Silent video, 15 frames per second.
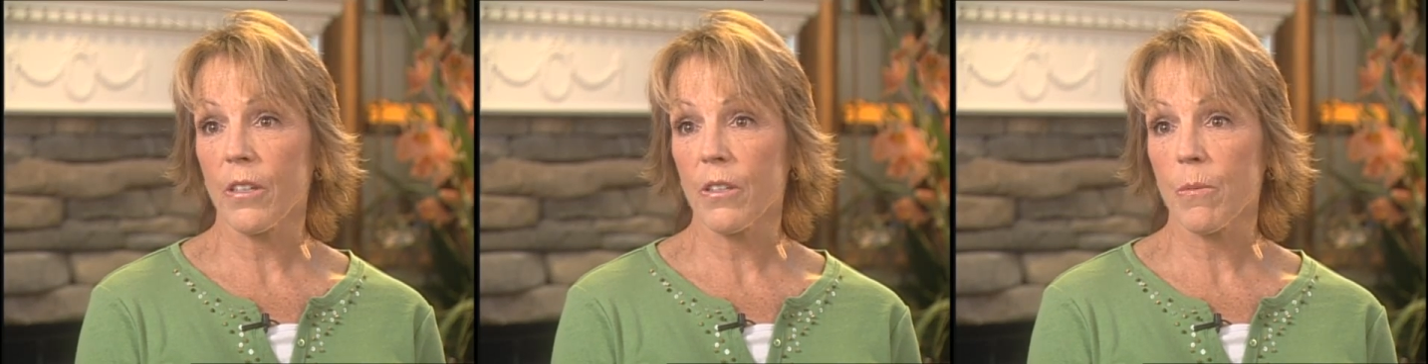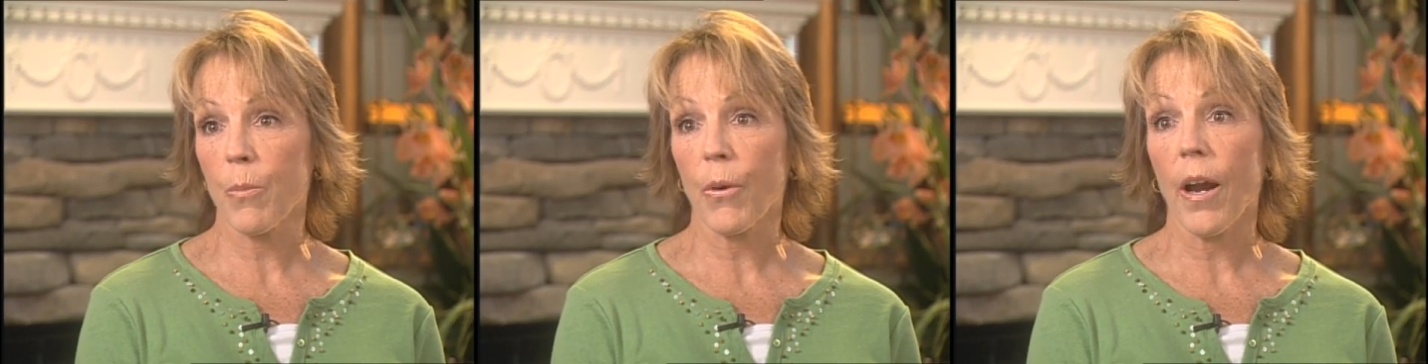
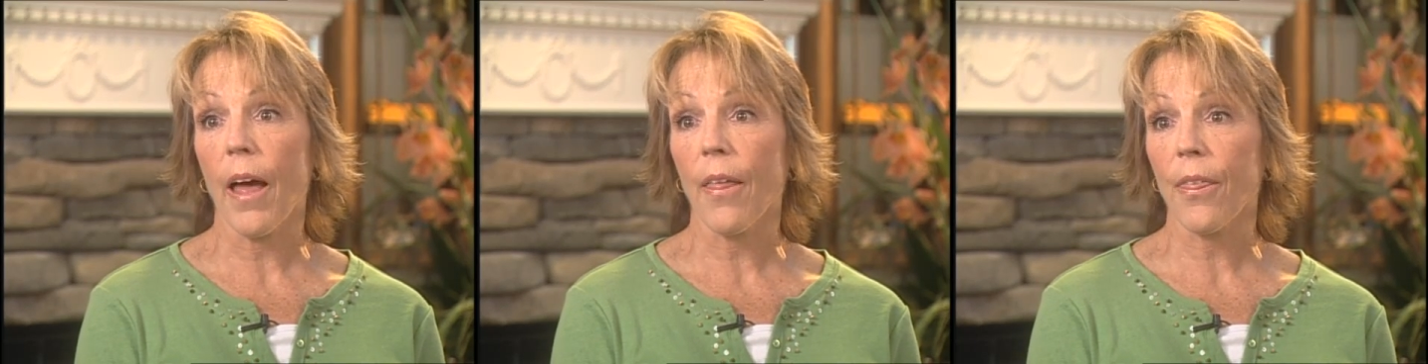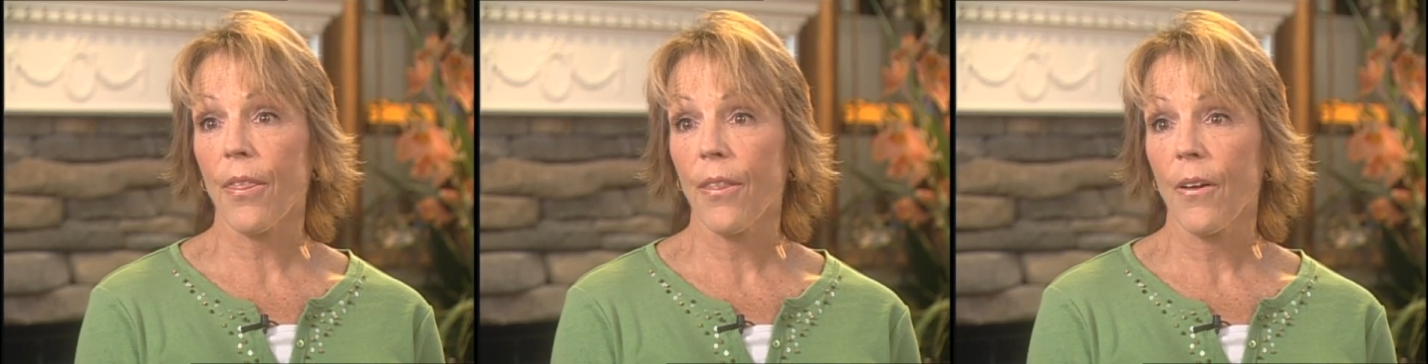his
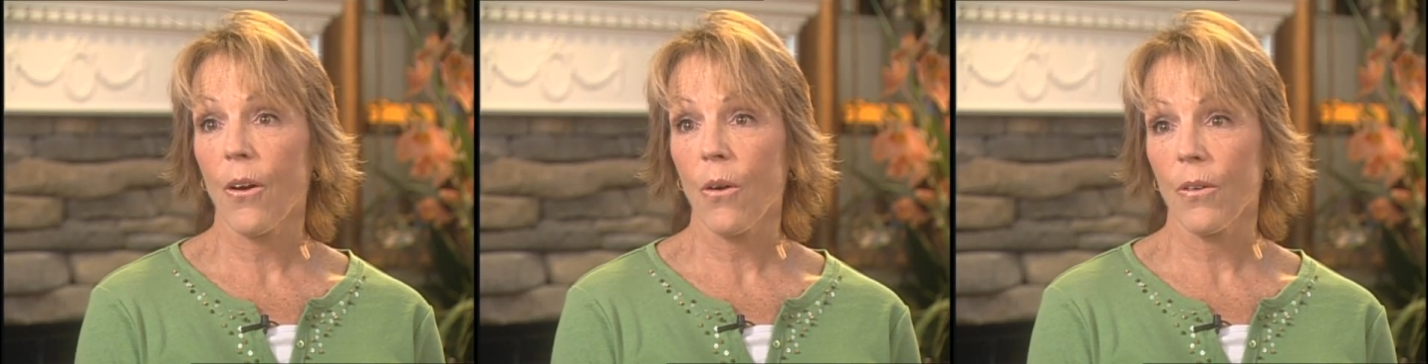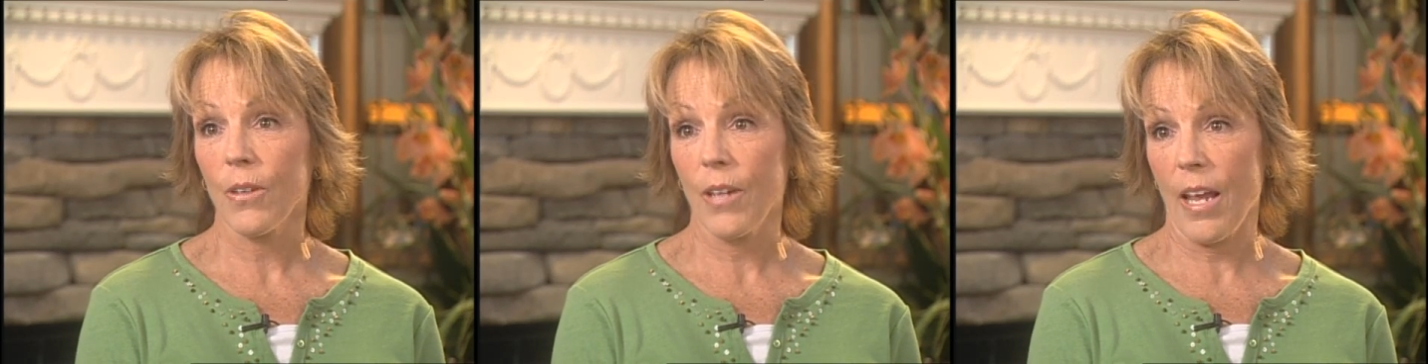breath
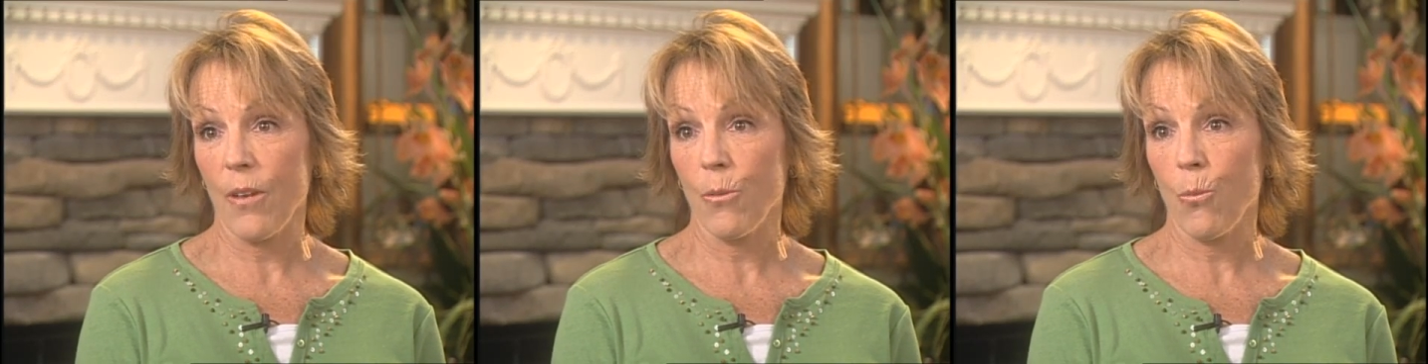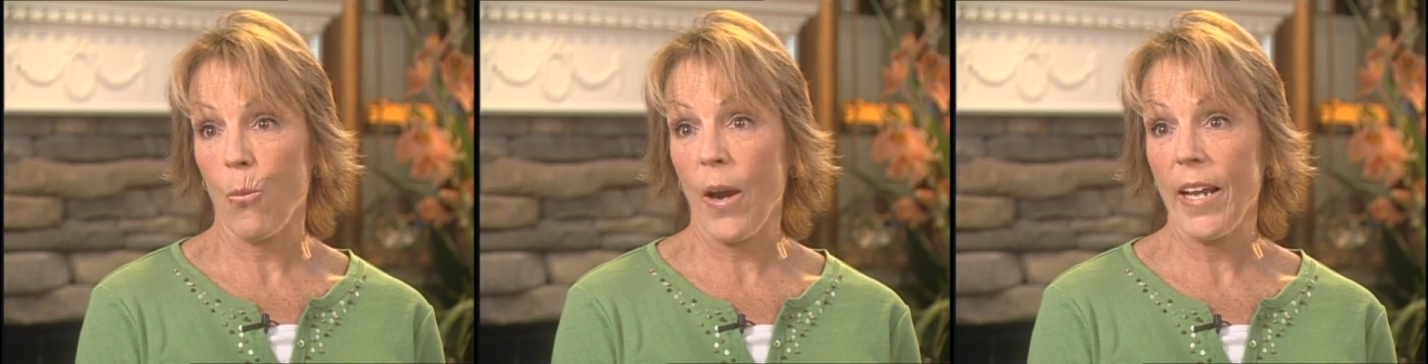
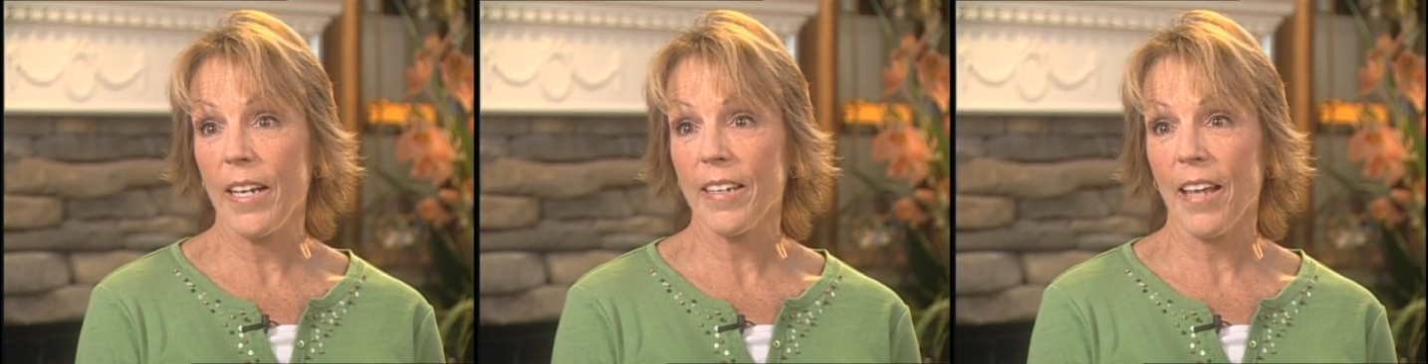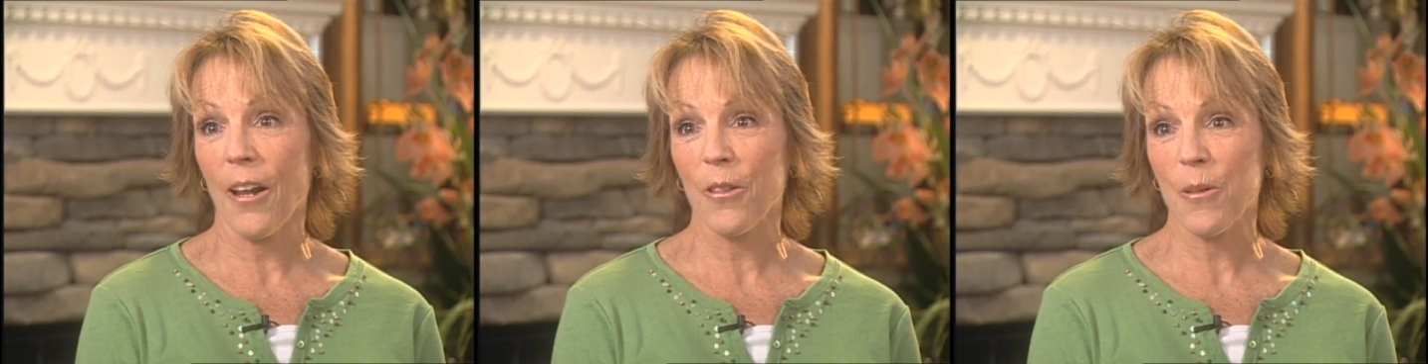and
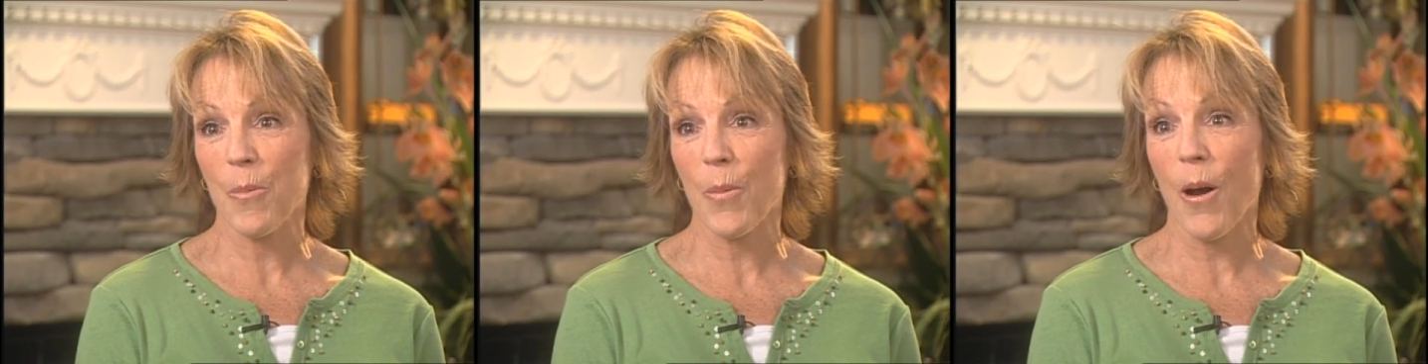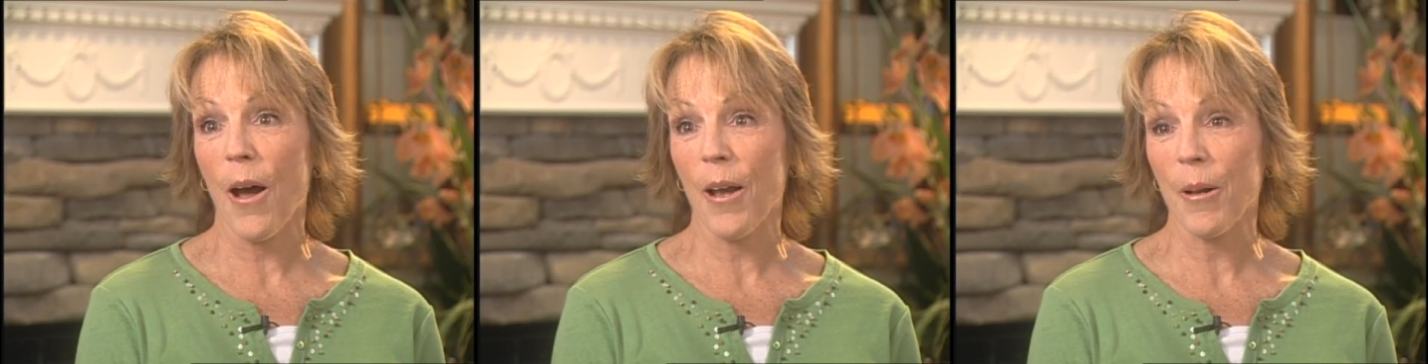waiting down at the
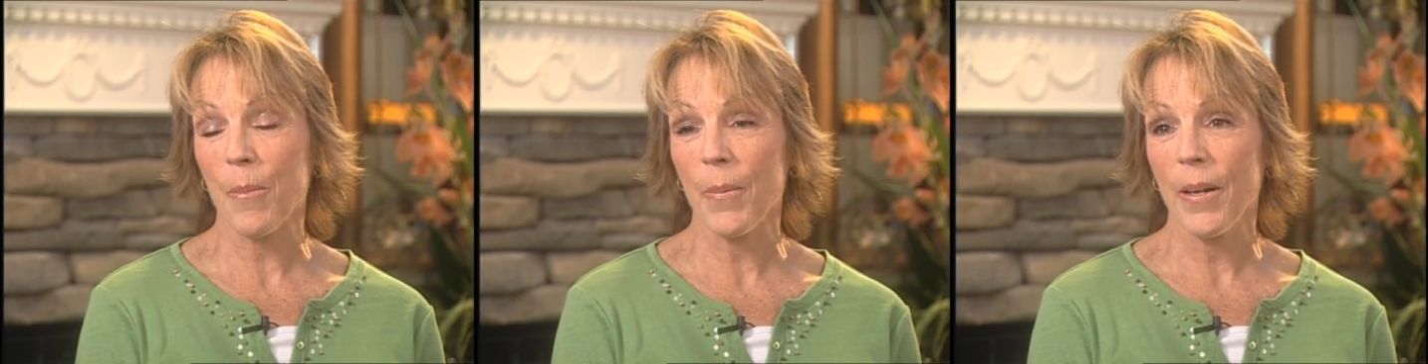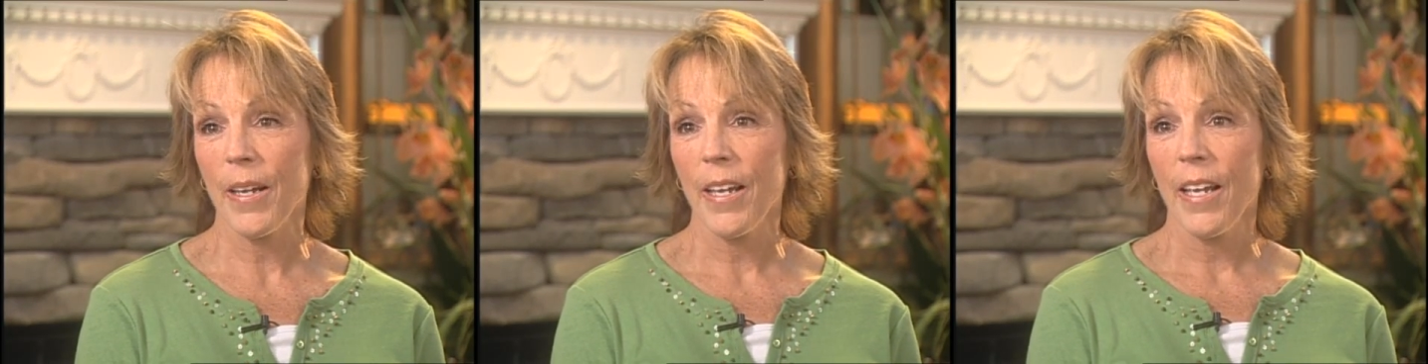bottom.